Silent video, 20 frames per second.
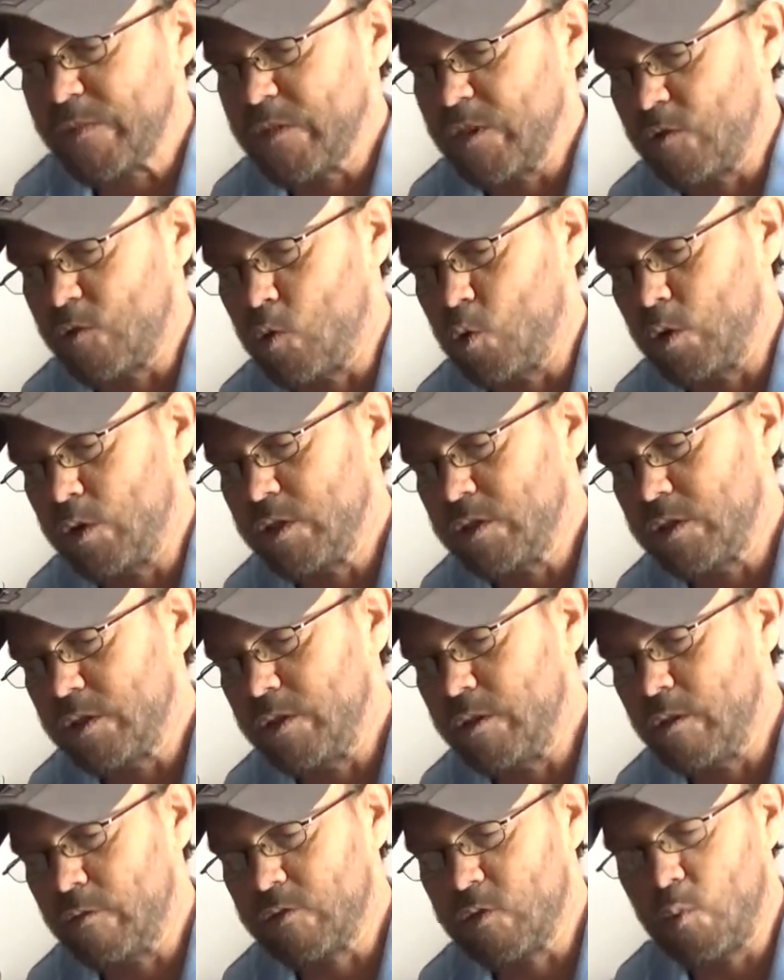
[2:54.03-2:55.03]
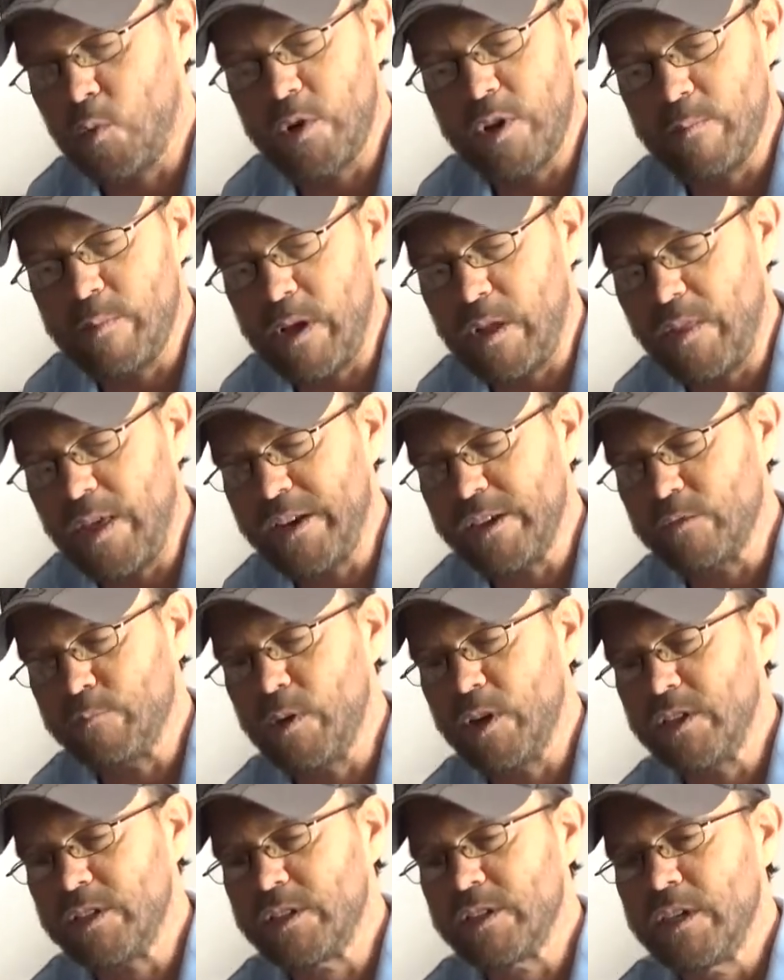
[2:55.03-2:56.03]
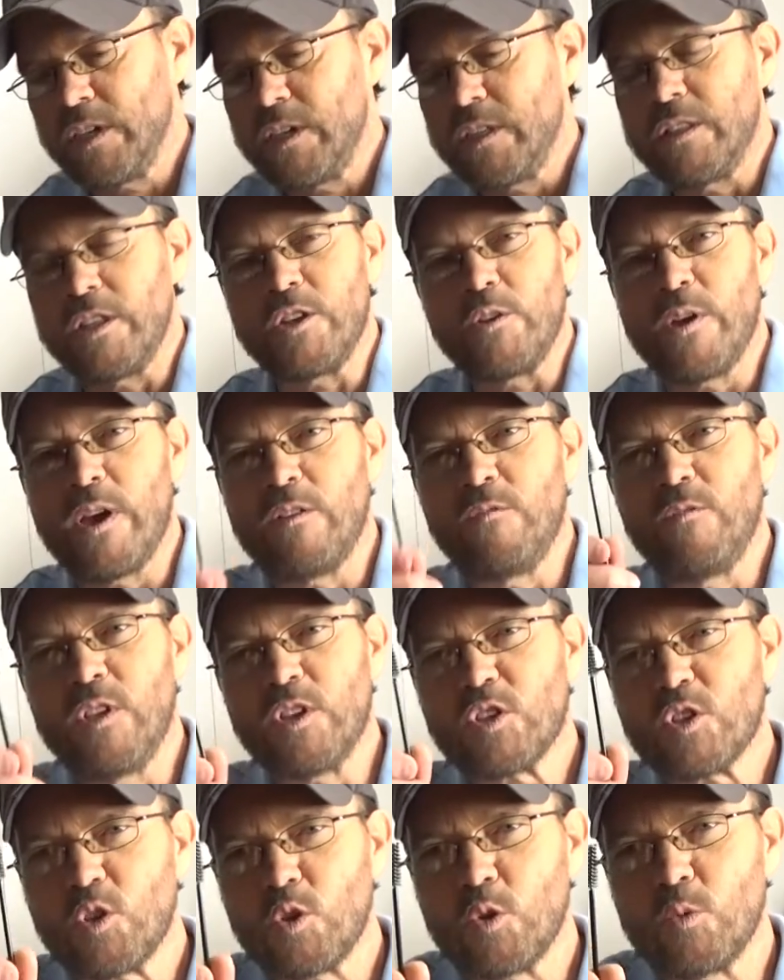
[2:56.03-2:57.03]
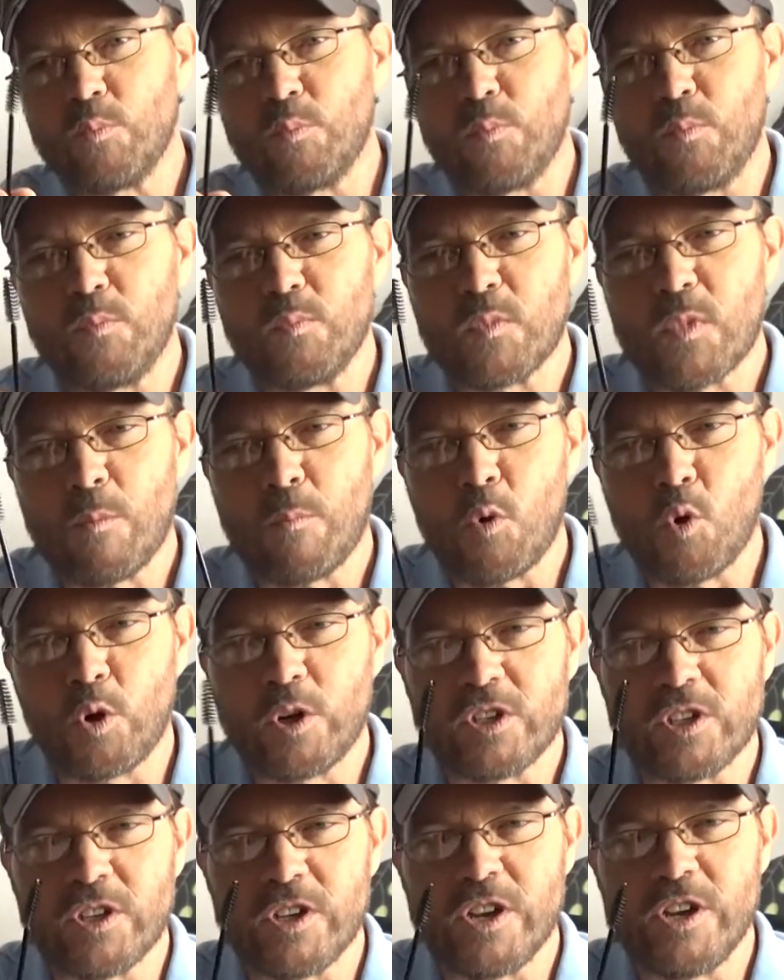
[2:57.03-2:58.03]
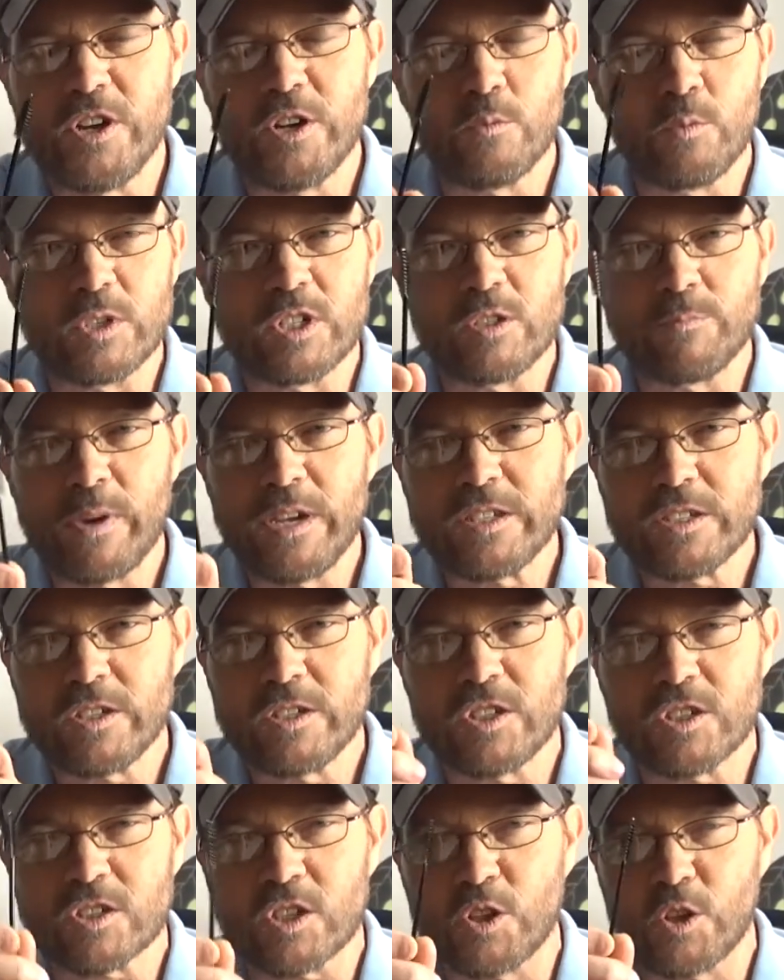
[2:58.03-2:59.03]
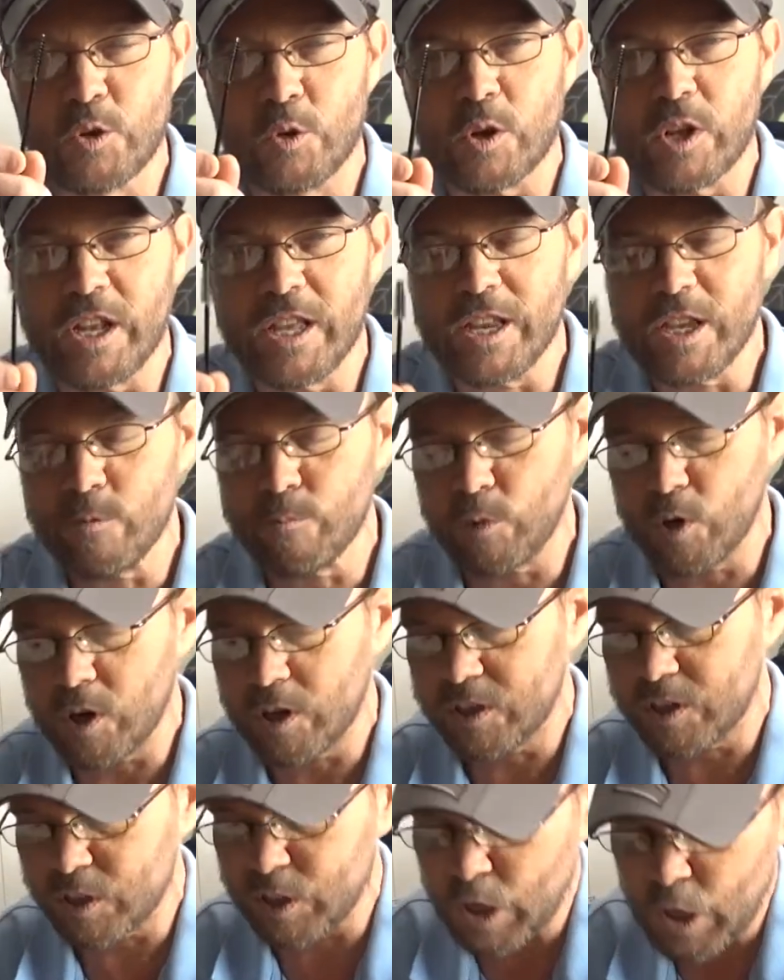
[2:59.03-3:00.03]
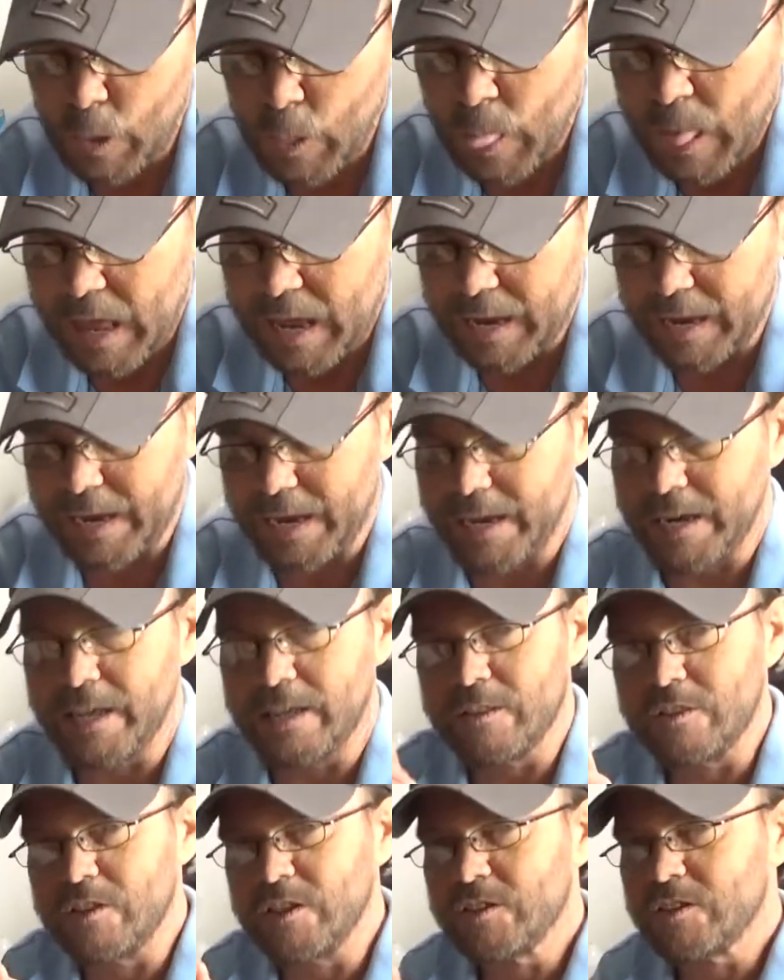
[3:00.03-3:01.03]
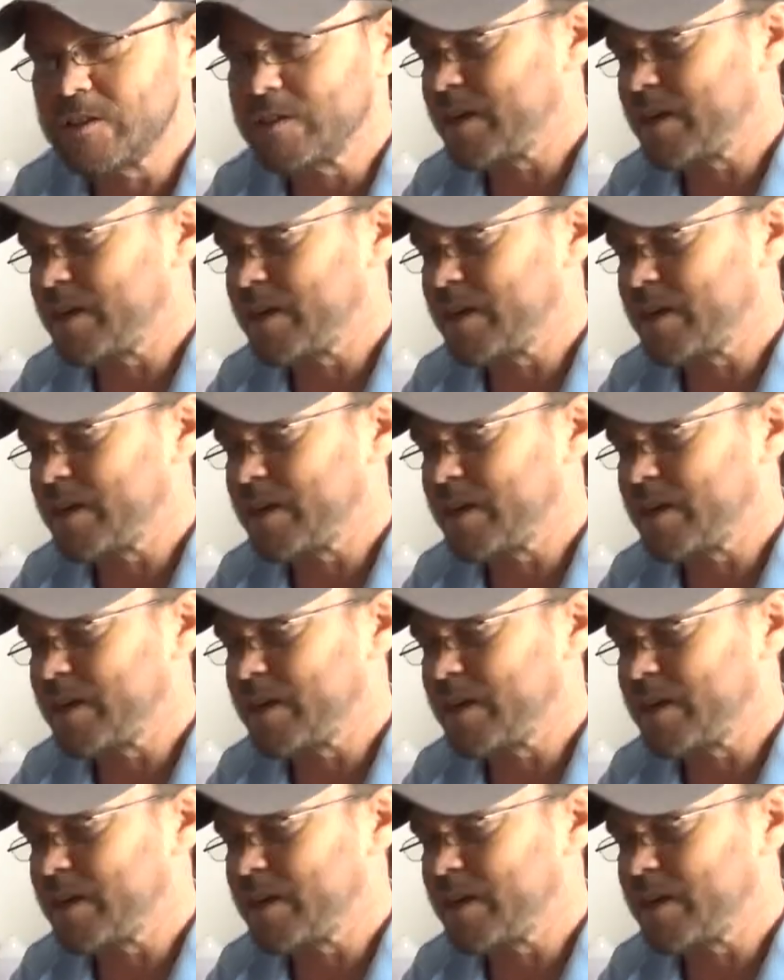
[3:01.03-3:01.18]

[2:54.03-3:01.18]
Of course, you don't have to worry about that as much. Then you have this little portion here, which is basically just a little clean brush. And this is